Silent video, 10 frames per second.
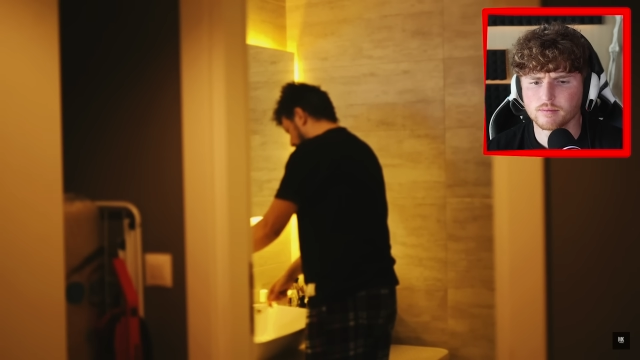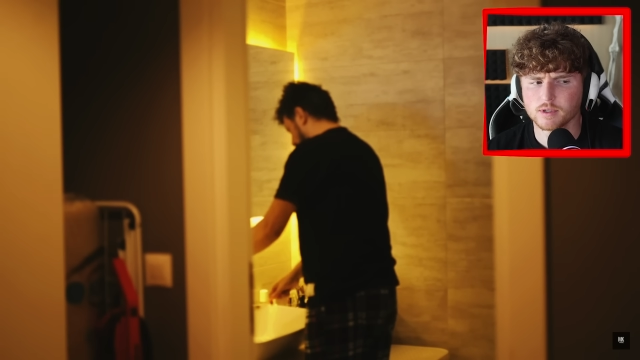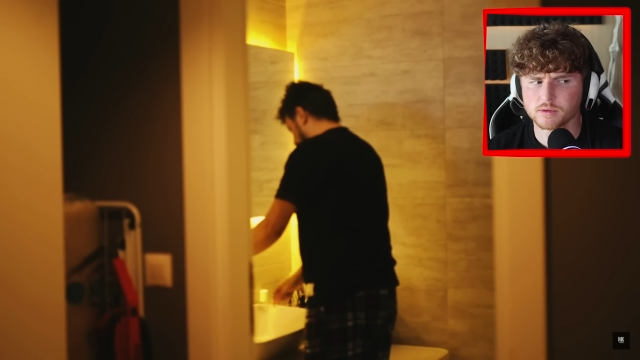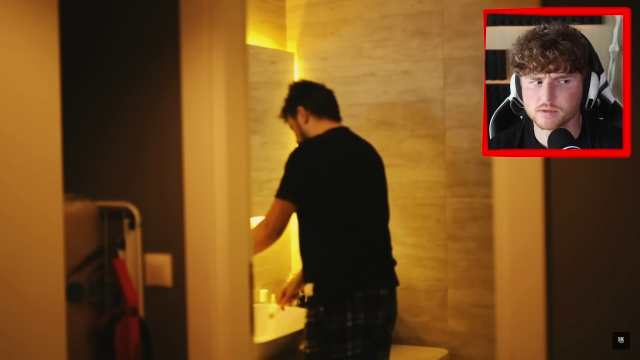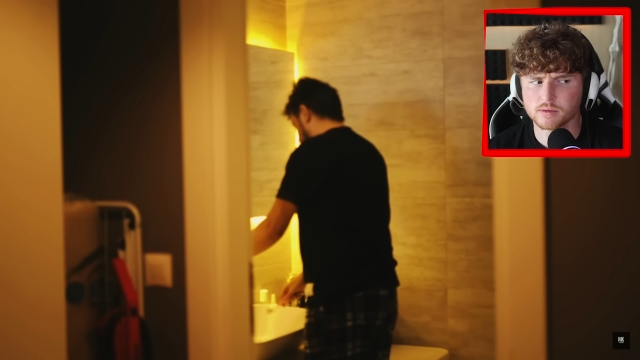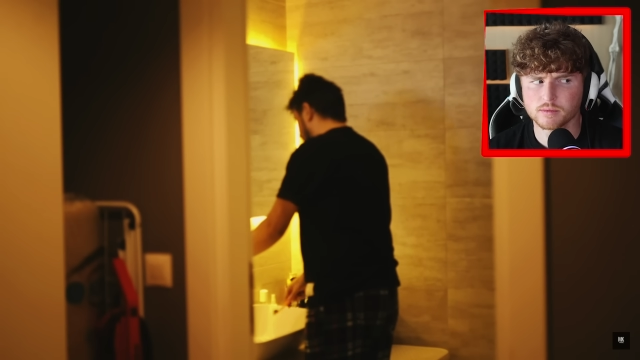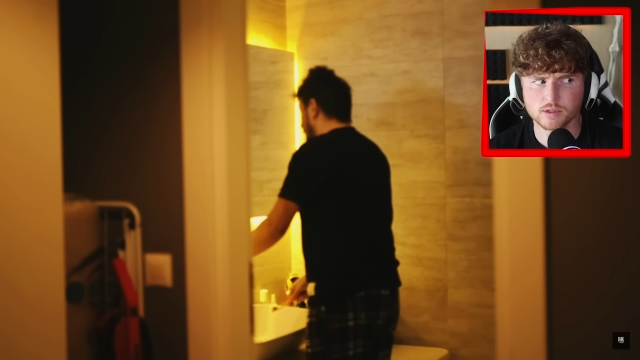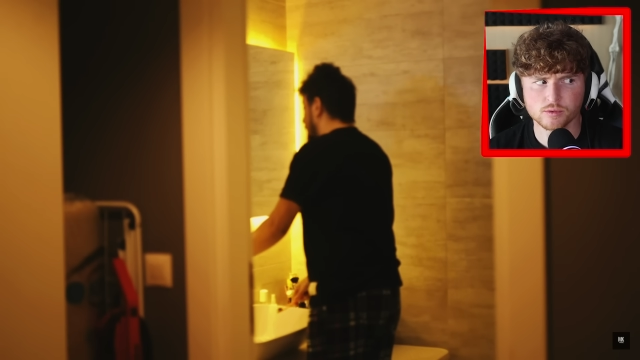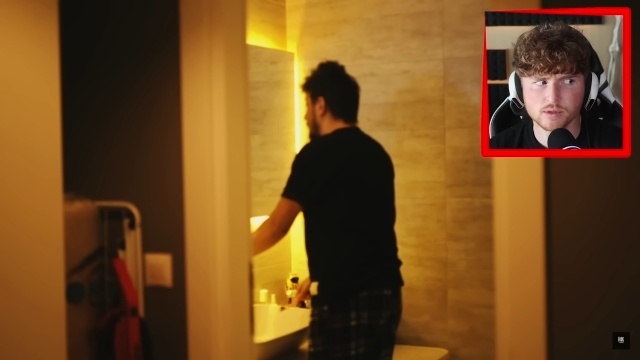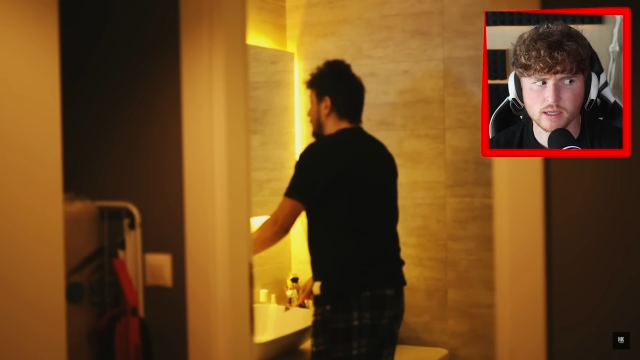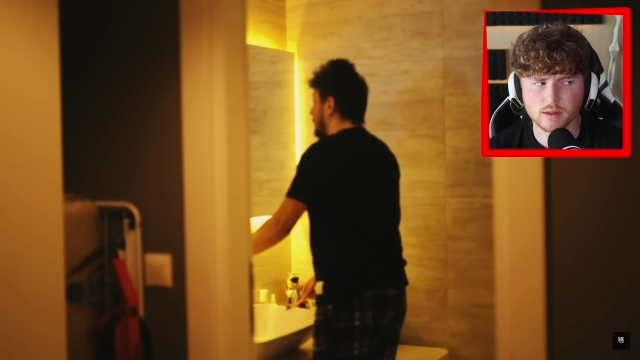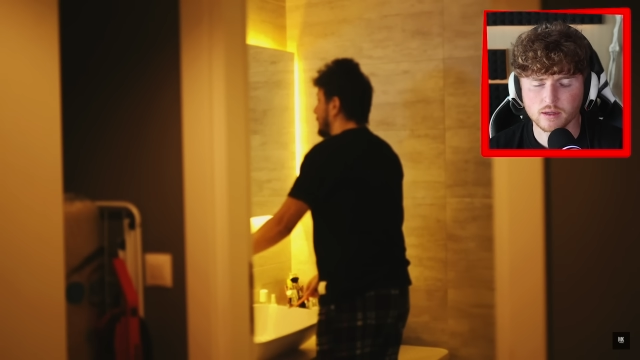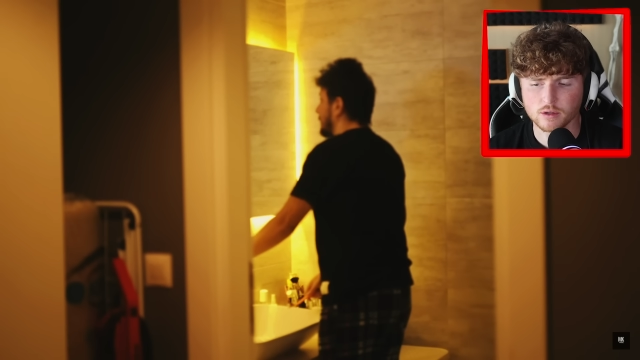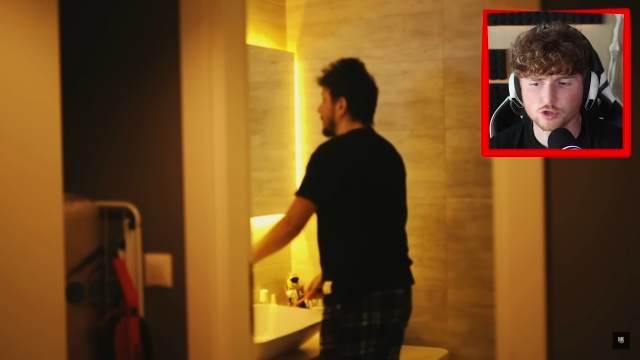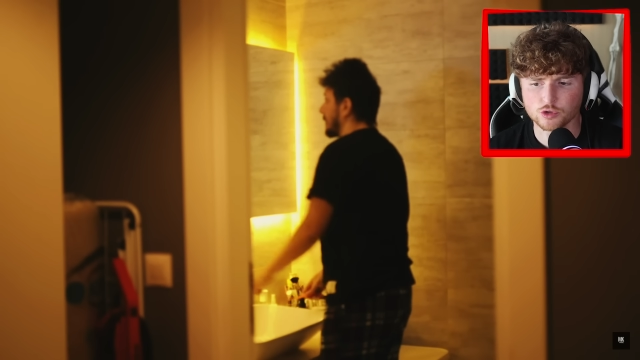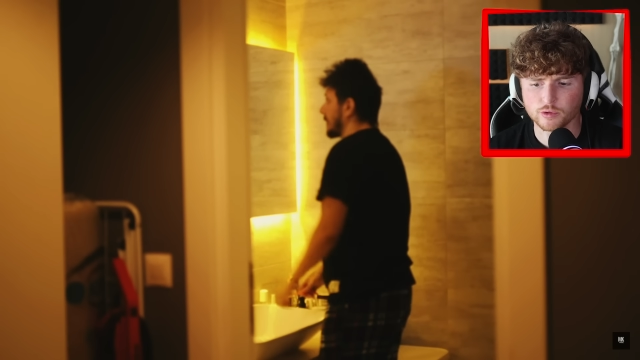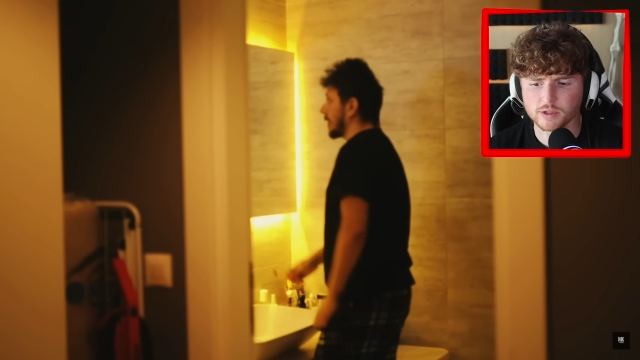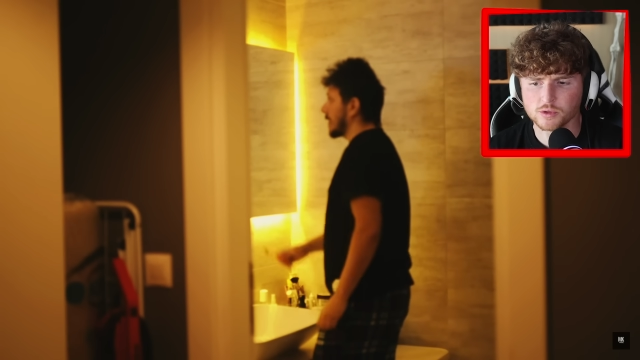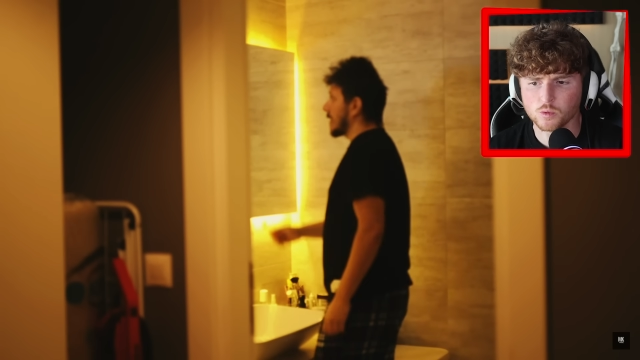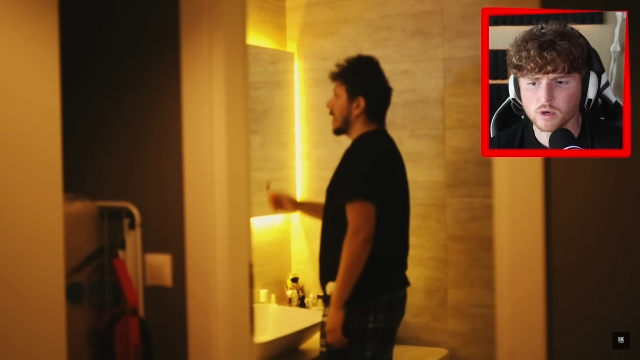This one's I think the
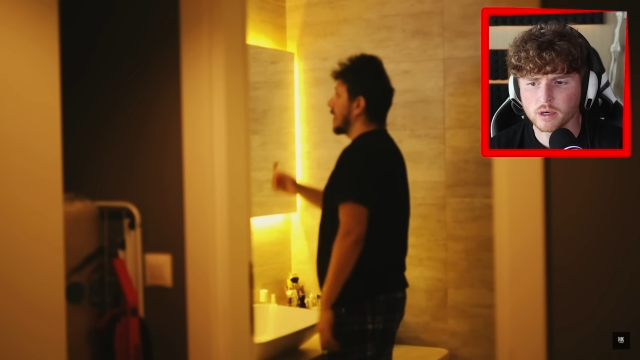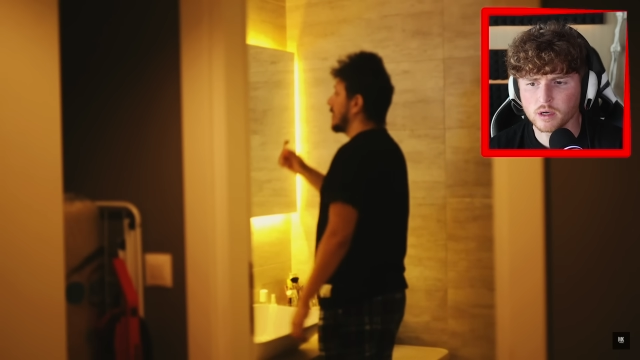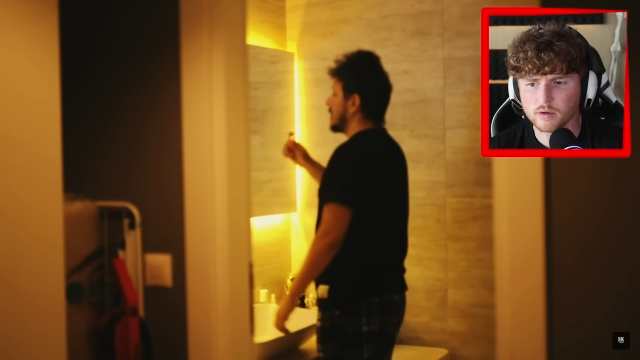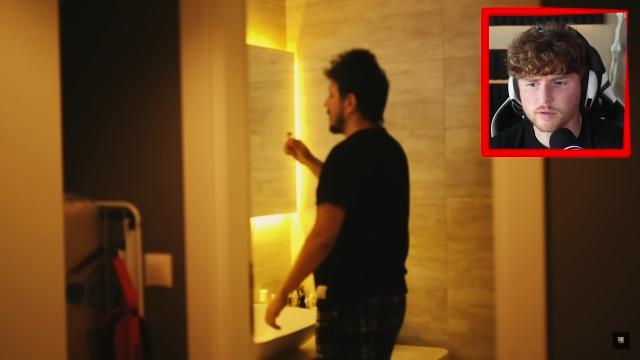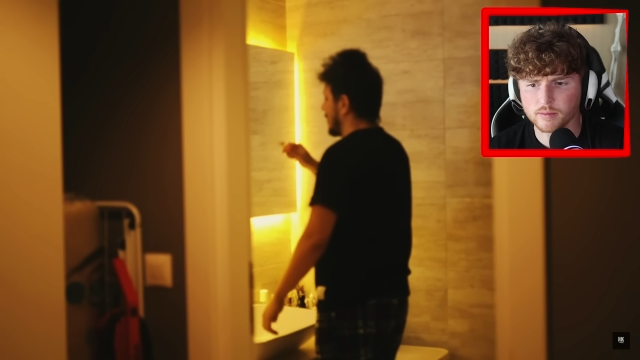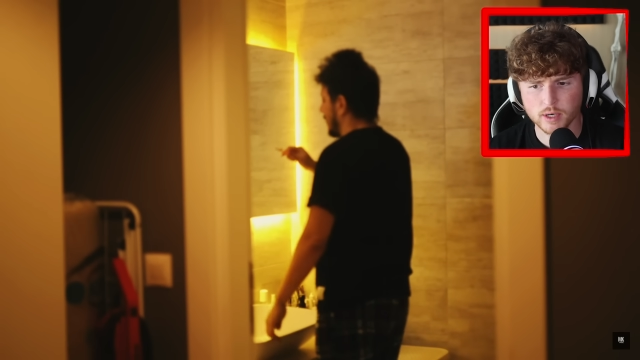shortest one of the